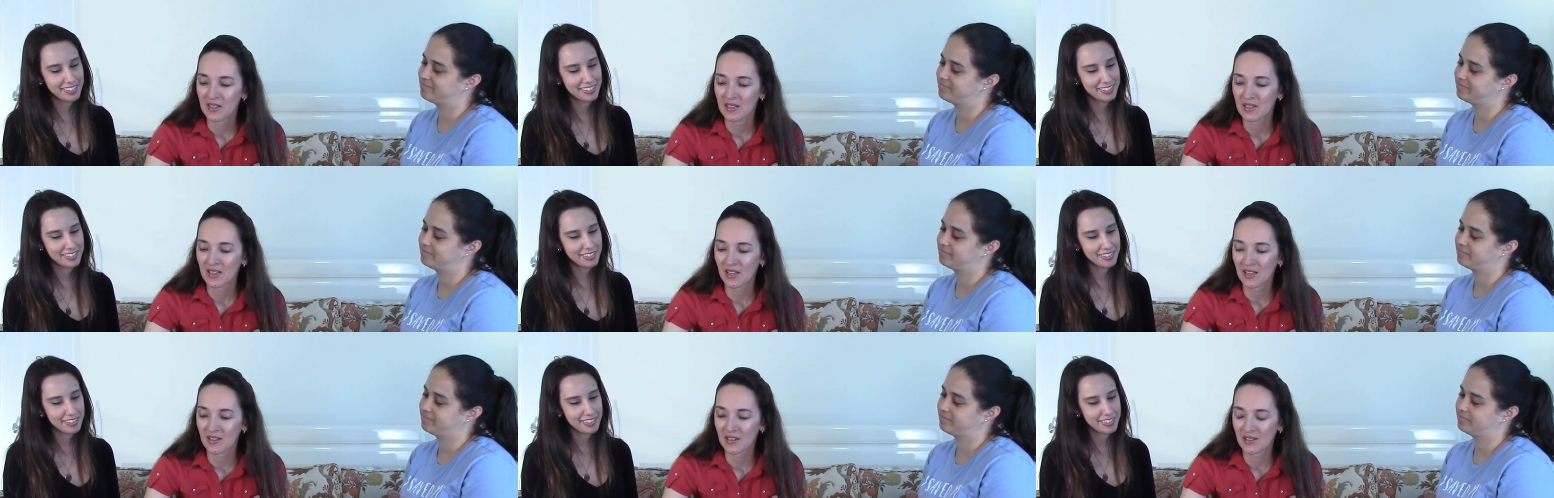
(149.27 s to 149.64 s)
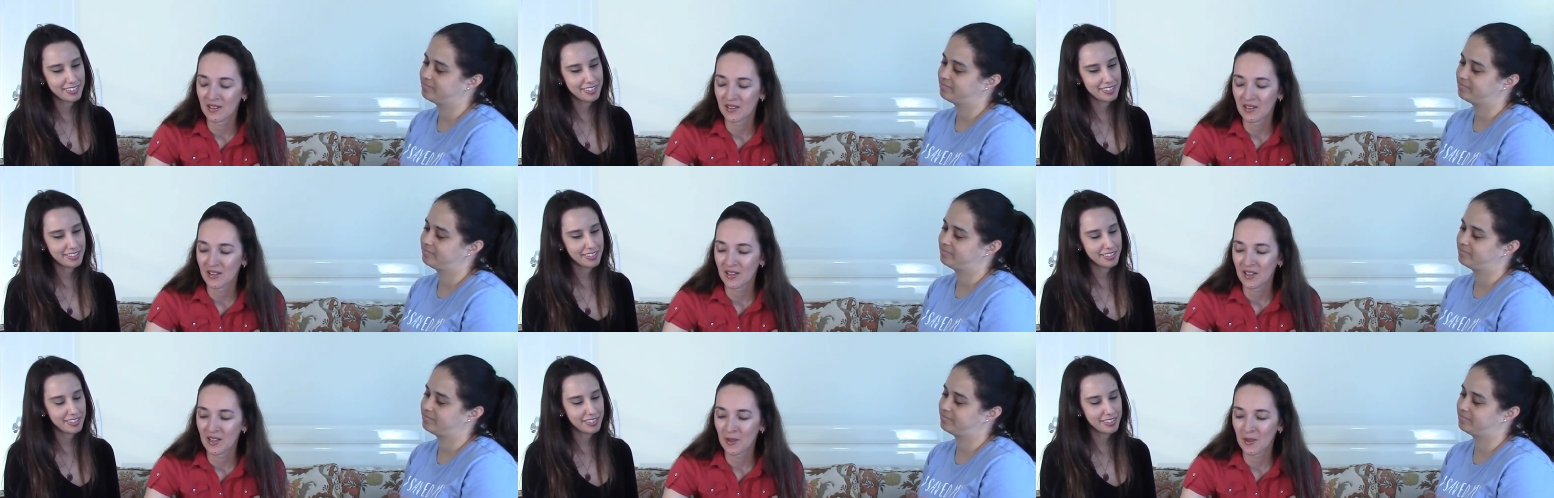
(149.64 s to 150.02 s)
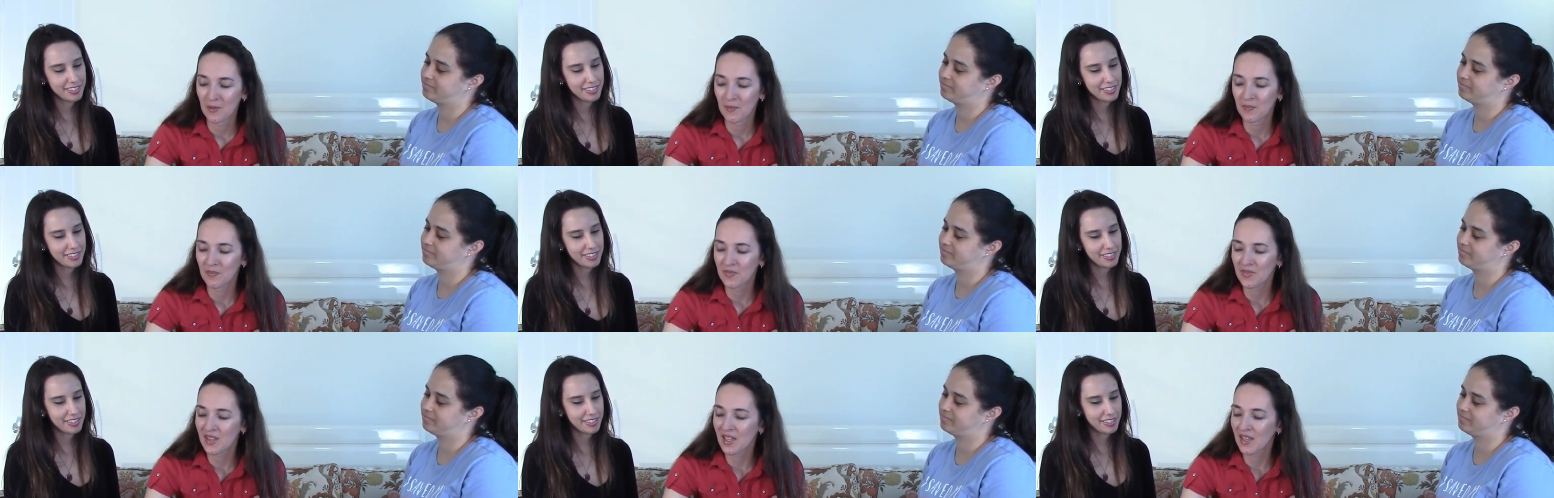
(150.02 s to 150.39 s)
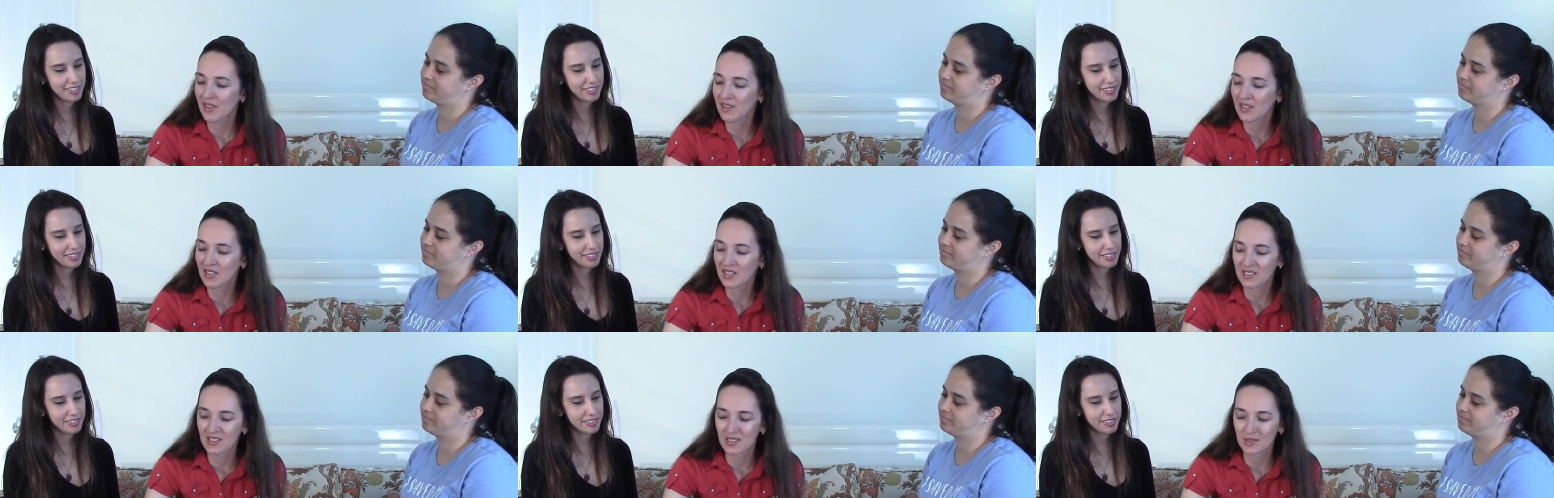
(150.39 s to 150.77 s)
Speaker 1: no. Um,
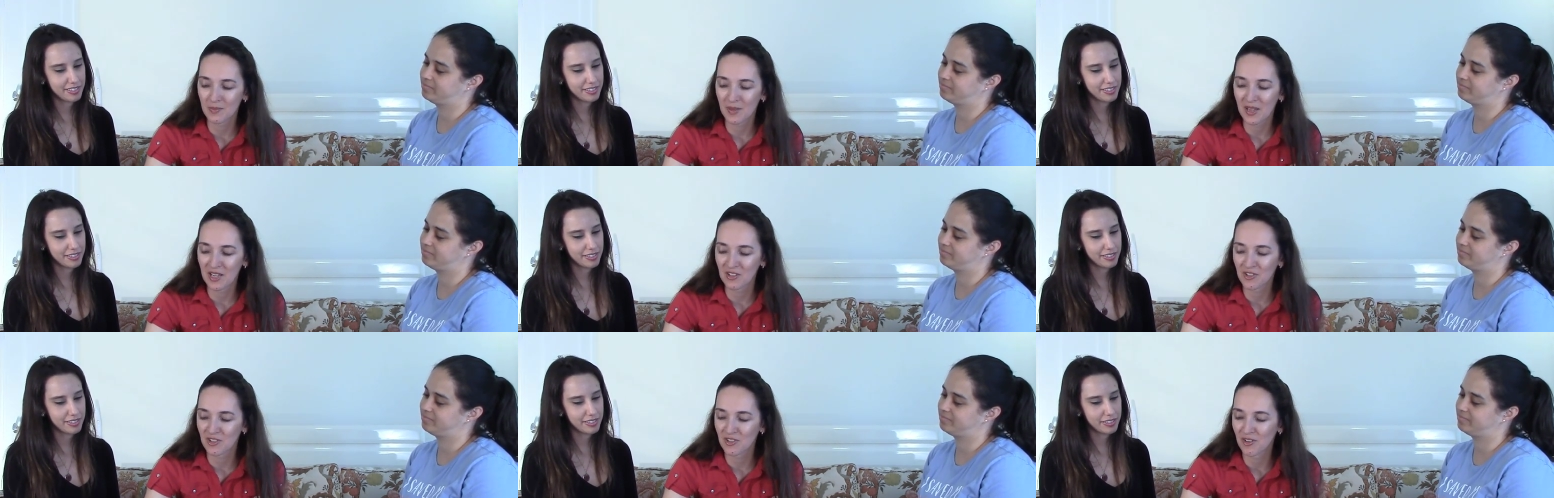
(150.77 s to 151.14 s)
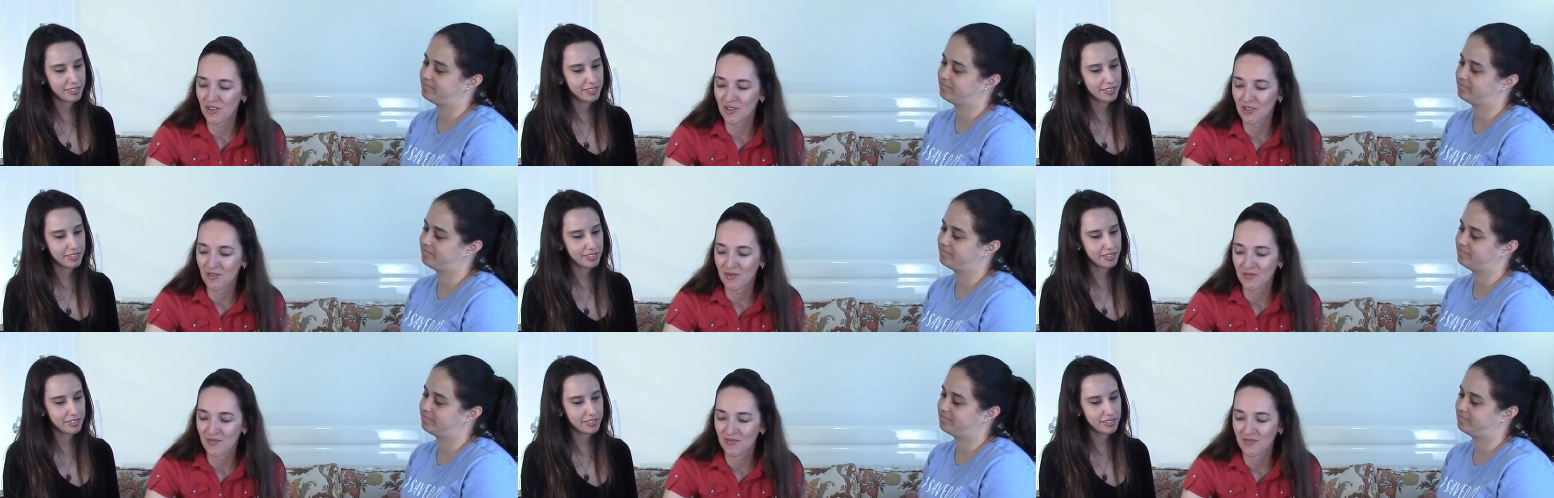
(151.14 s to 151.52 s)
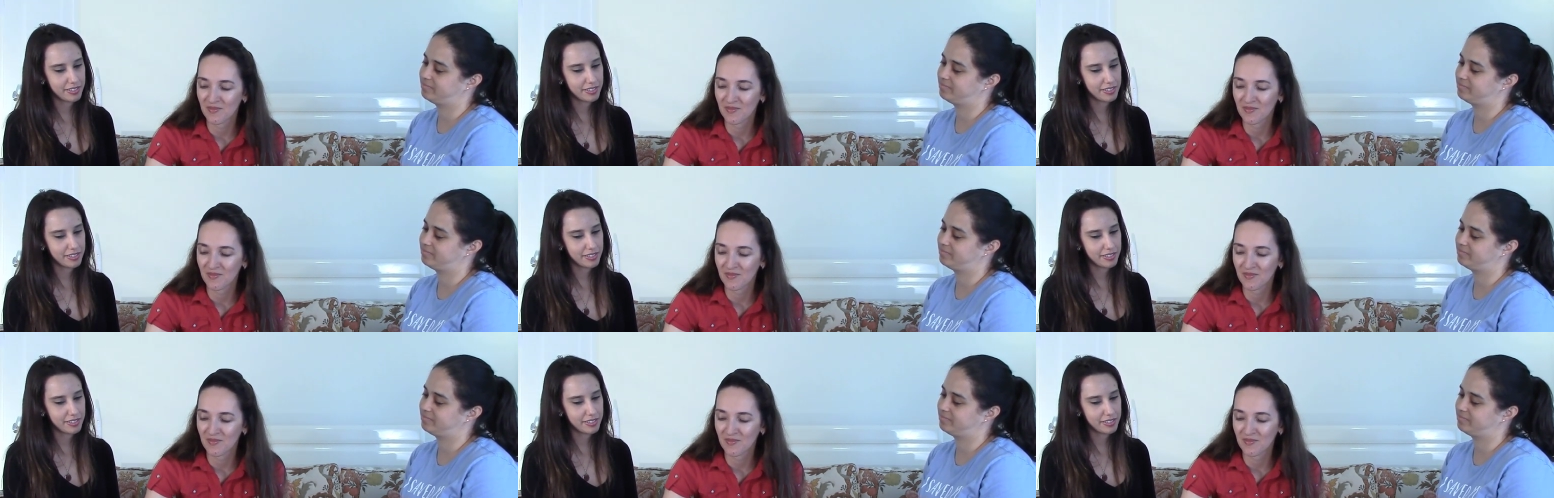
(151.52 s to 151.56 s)
nothing special.